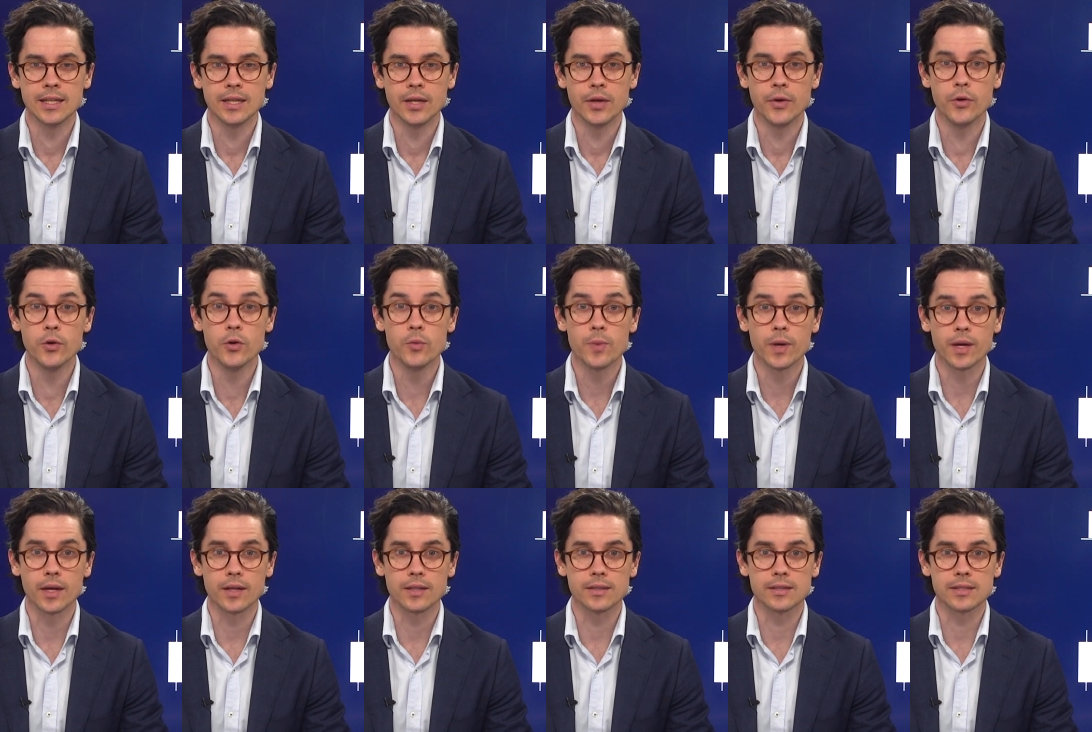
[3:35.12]

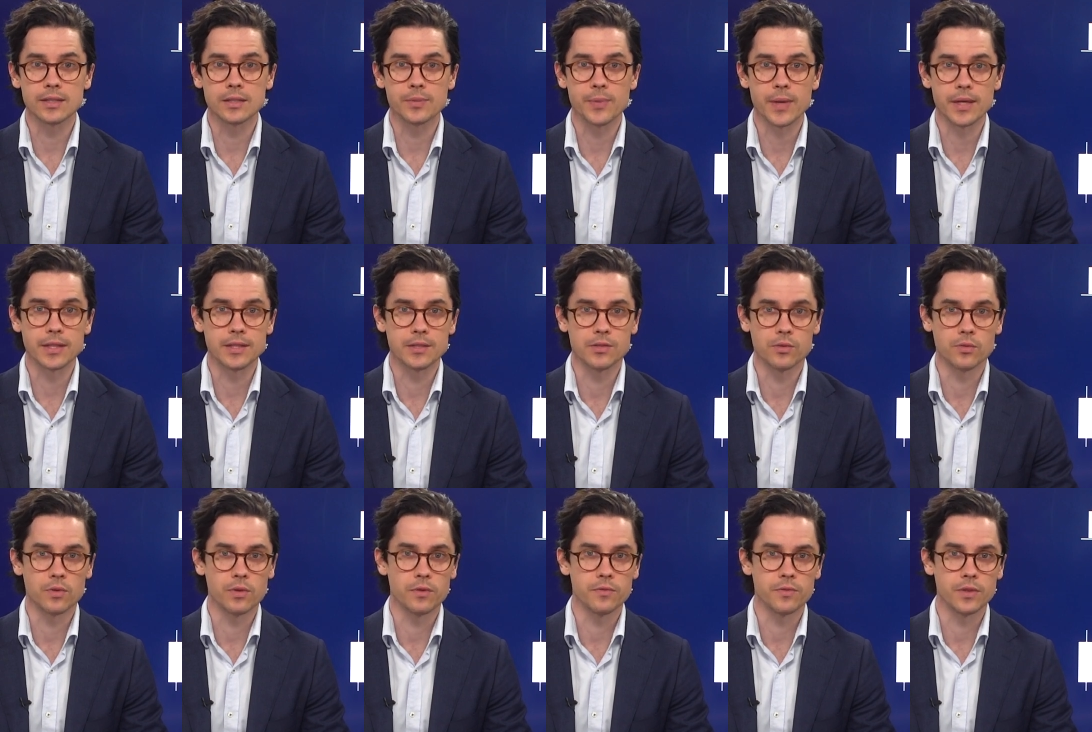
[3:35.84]
Uber is expected
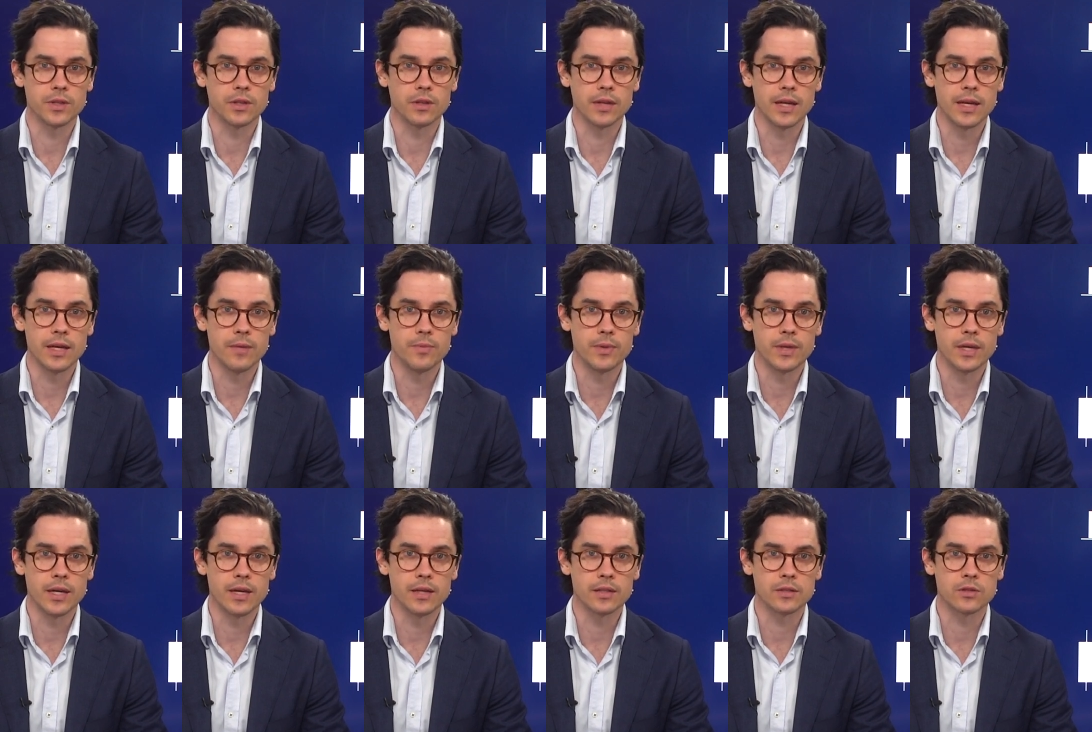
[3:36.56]
to reveal
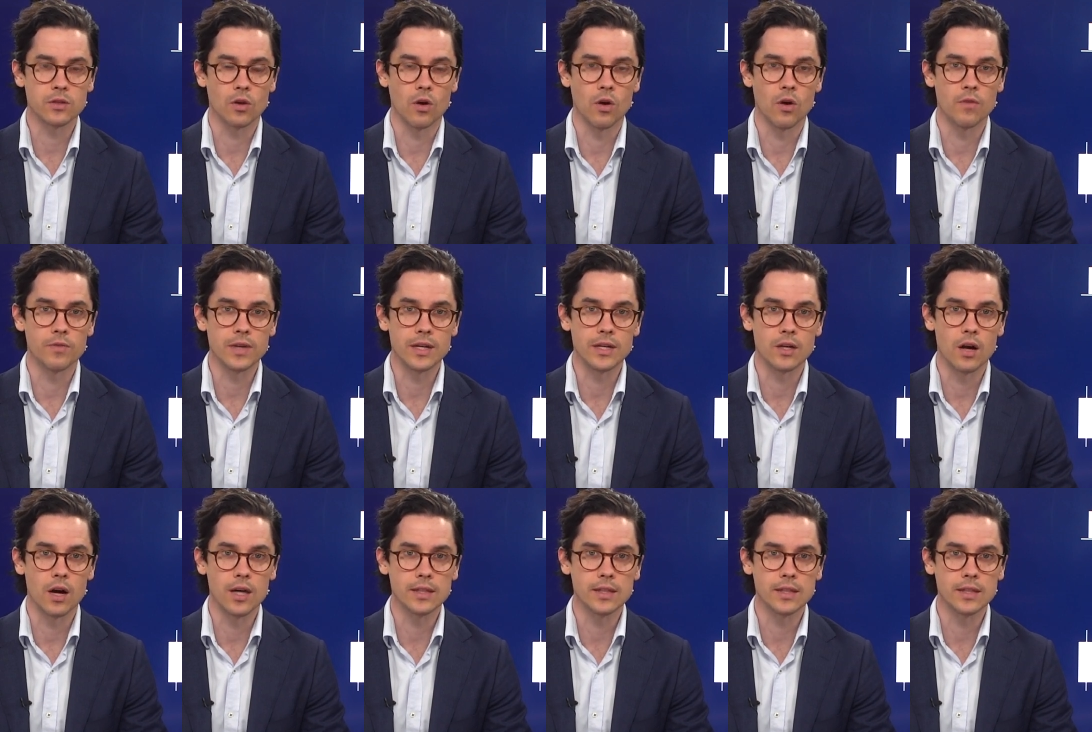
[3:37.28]
EPS of